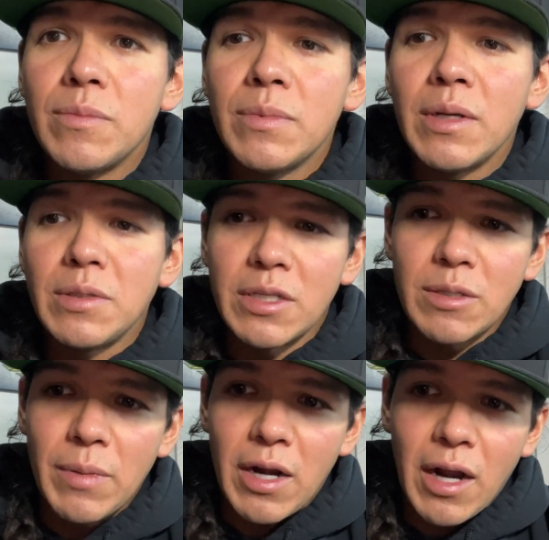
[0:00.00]
It
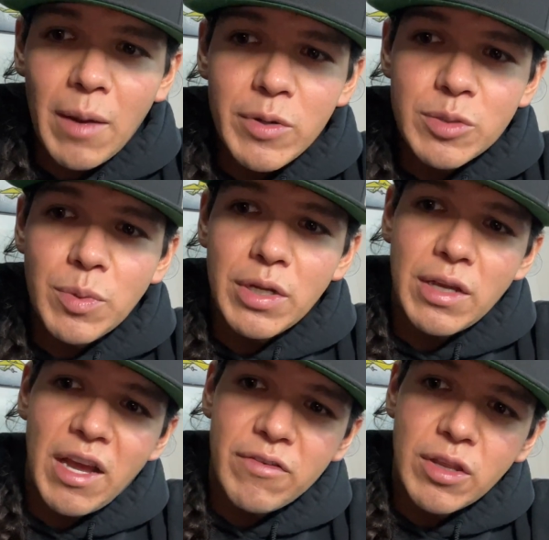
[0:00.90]
doesn't matter how much money you
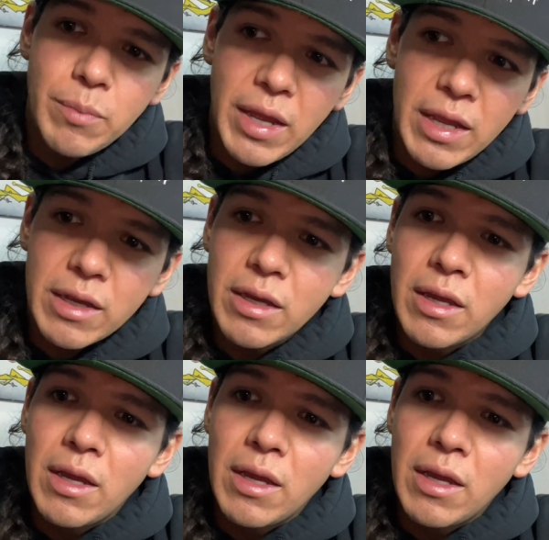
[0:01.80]
have in the bank,